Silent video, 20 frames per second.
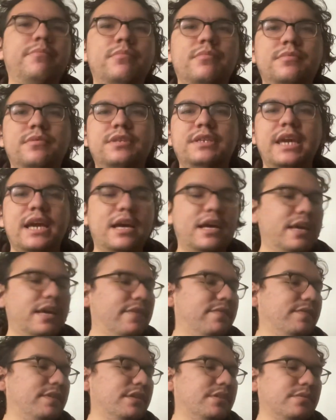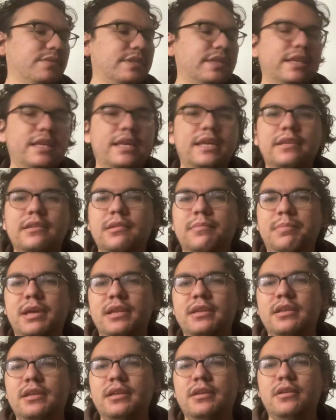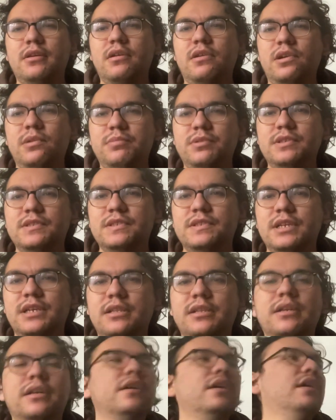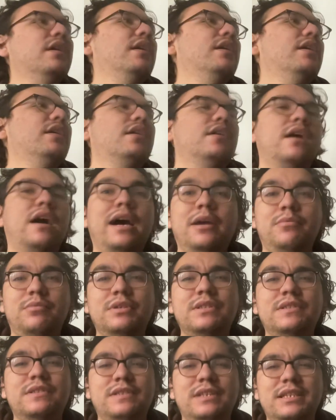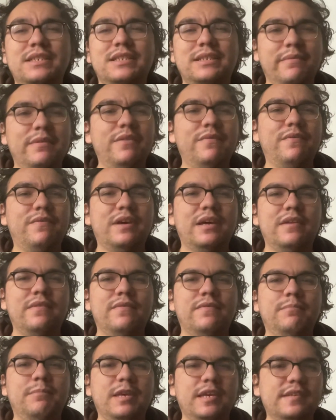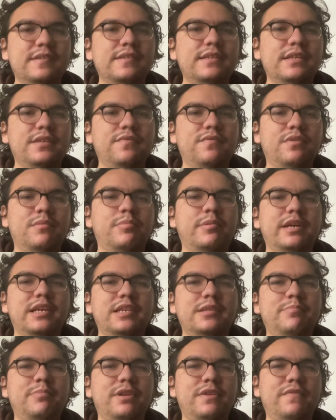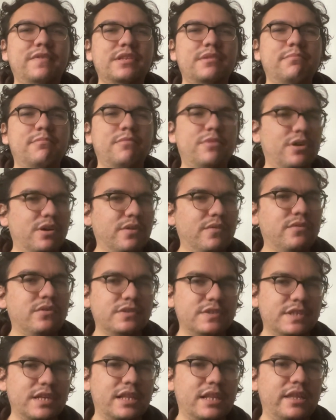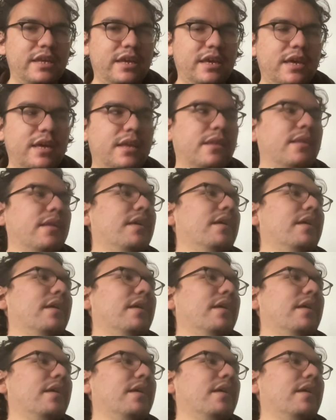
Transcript: Yeah, if this was an independent comic book seller, I would say 75 makes sense for the price, but if it's Marvel selling it,